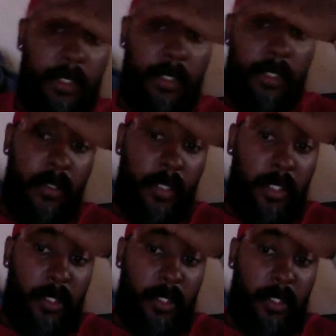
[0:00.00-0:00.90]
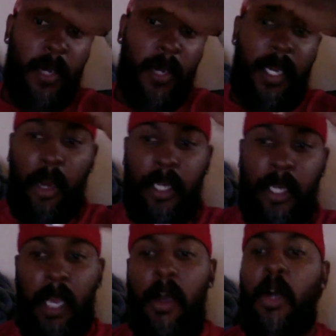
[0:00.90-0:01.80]
That's where I am right
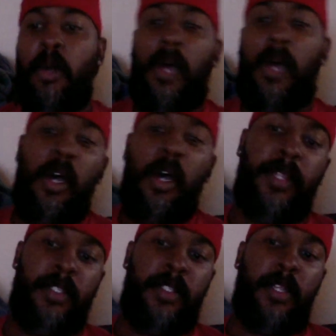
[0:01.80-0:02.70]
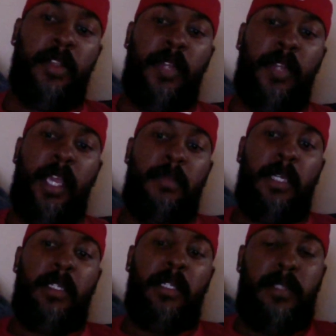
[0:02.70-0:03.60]
now. Oh, and there's another game
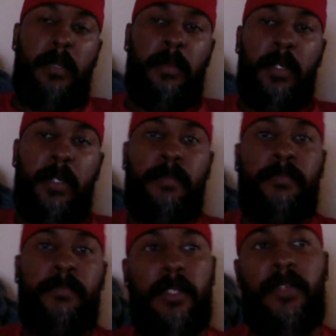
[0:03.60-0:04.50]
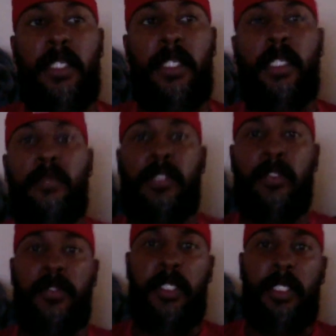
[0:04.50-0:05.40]
in December, Divinity
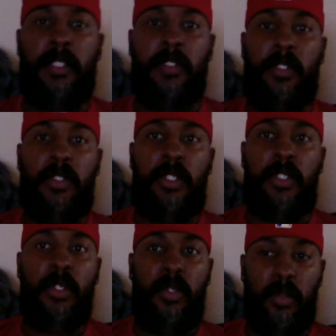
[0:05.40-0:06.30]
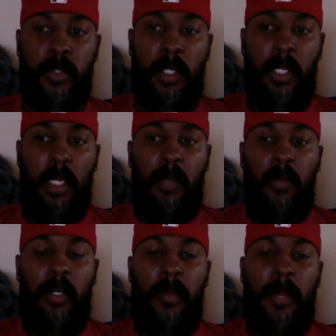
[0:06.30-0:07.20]
Original Sin 2
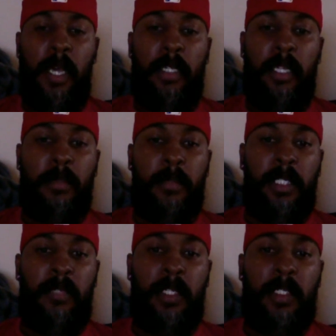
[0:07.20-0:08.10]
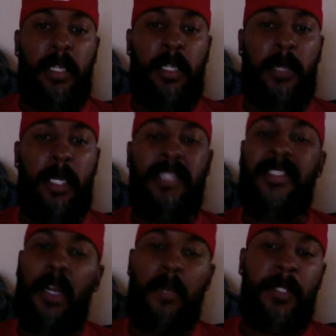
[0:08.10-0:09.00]
will come out, and I believe I talked about it's
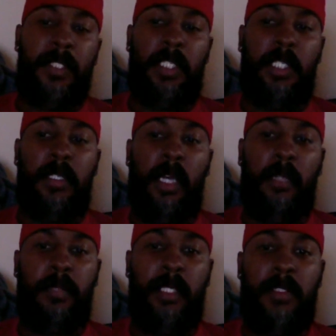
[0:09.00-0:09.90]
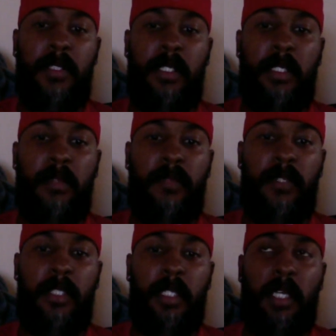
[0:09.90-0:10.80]
an RPG on PC that
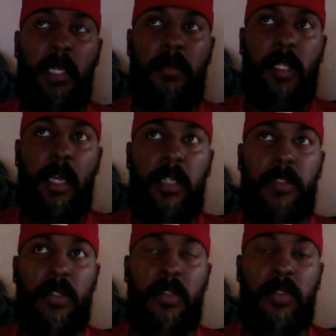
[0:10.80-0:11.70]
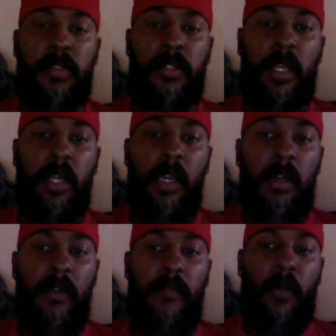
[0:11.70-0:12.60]
eventually came to the consoles,
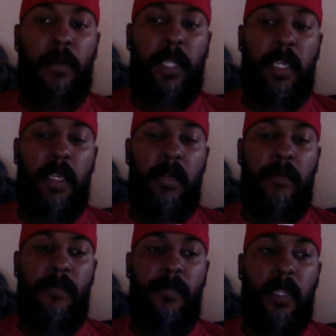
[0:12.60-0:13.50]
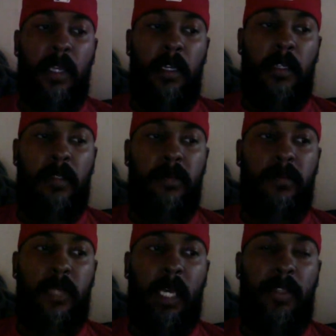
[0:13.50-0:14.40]
4-player. I
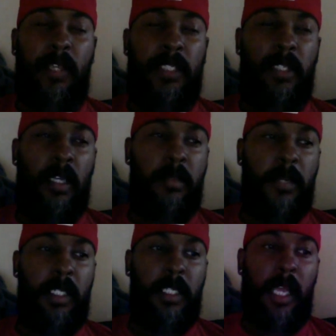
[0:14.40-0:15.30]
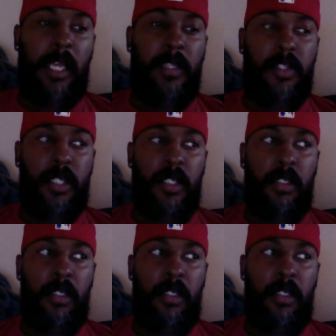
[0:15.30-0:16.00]
think I talked about it last year.